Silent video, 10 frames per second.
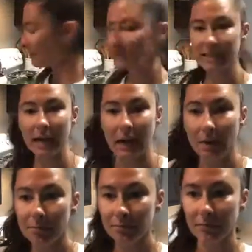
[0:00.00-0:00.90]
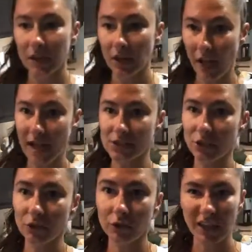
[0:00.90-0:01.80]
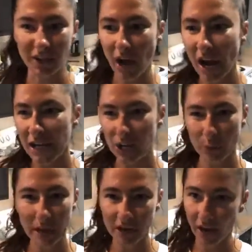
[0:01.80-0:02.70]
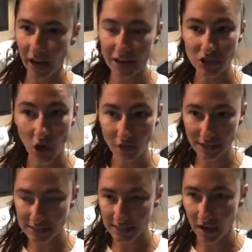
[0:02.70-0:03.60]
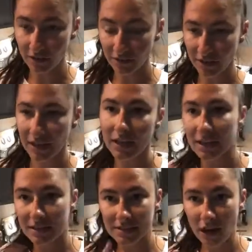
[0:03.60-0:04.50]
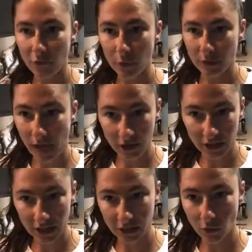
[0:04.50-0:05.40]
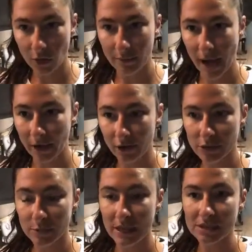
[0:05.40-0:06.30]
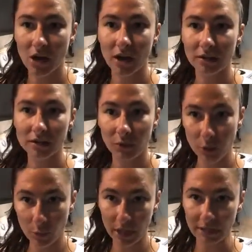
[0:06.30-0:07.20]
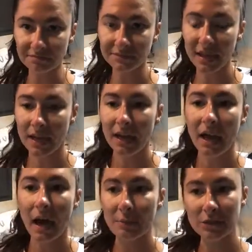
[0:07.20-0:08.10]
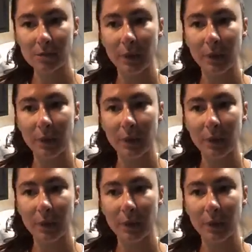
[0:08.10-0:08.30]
sign up, it'll ask you like your height, your weight, your age, all that stuff. The software will calculate your macros based on what you put in. There's a